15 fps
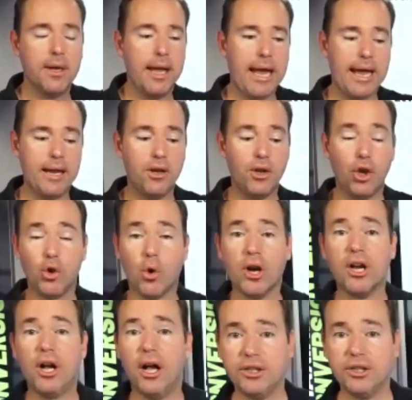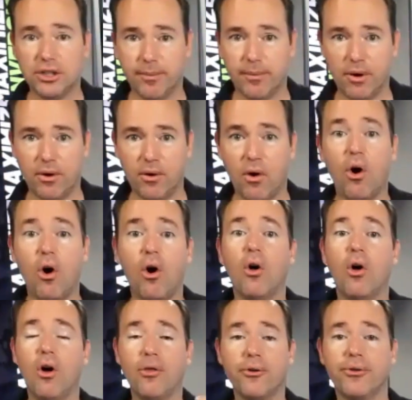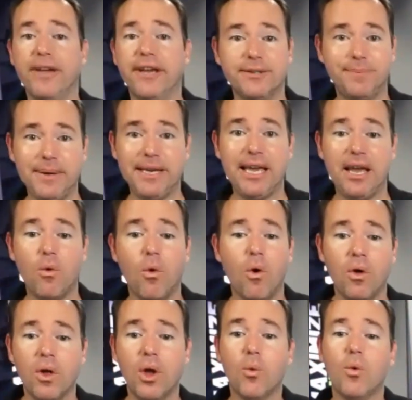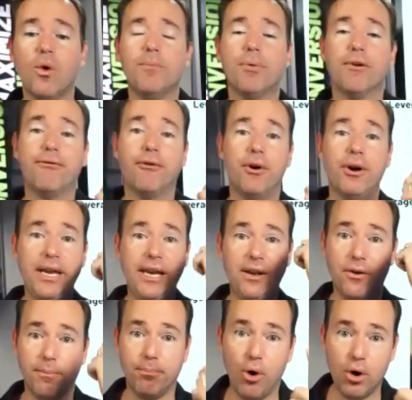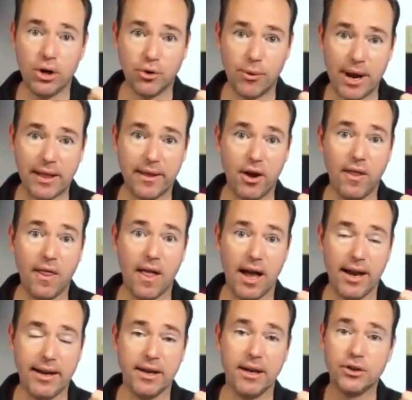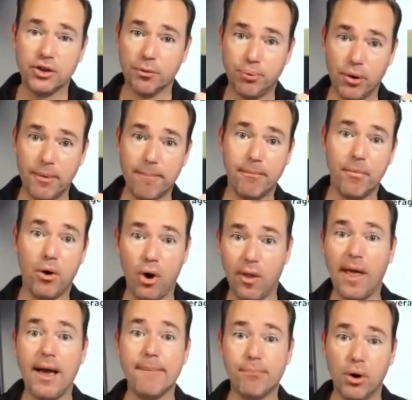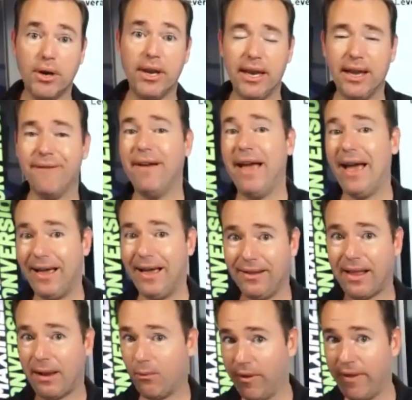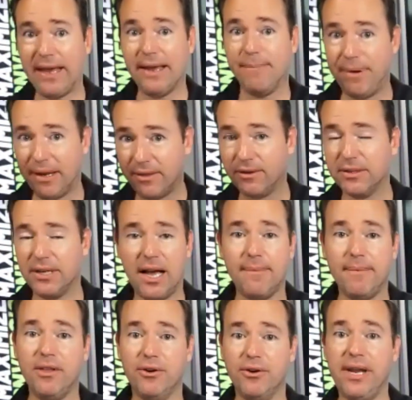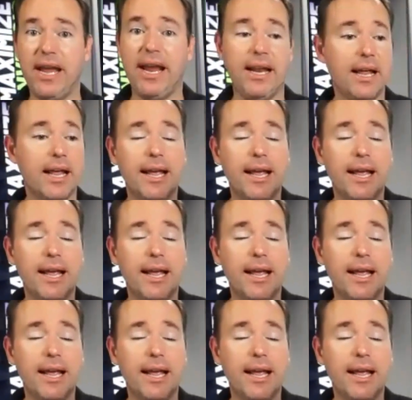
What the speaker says: And your customer, all other things being equal, would prefer to either book directly online, so put online booking and like where they can pick their time and their date,